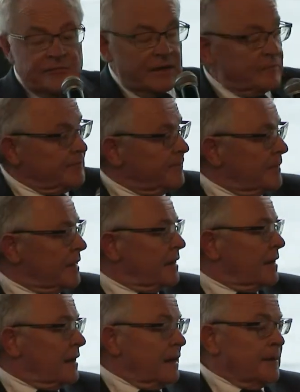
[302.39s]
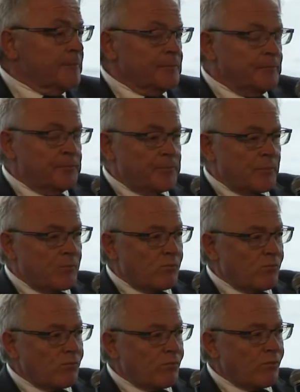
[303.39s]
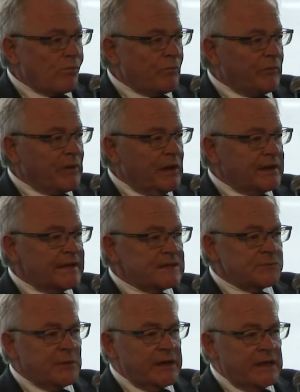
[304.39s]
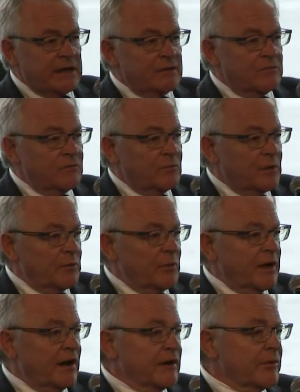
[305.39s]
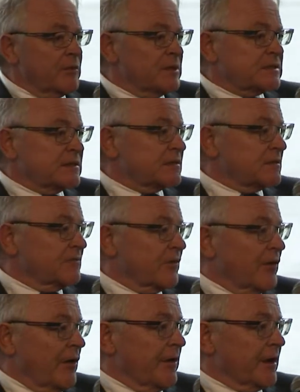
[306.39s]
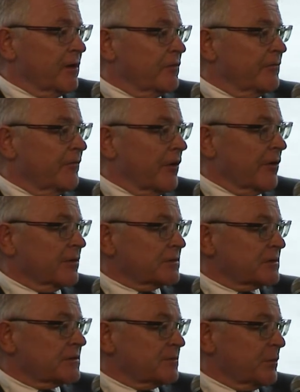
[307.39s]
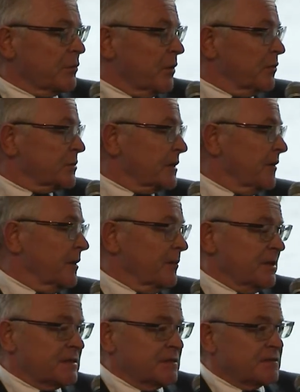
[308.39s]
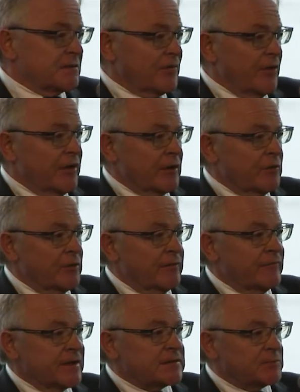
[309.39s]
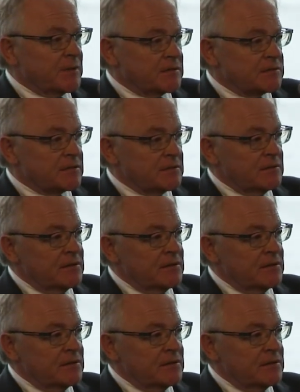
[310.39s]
Yeah. I guess we are in the business of growing good forests, but we're also in the business of growing good investments.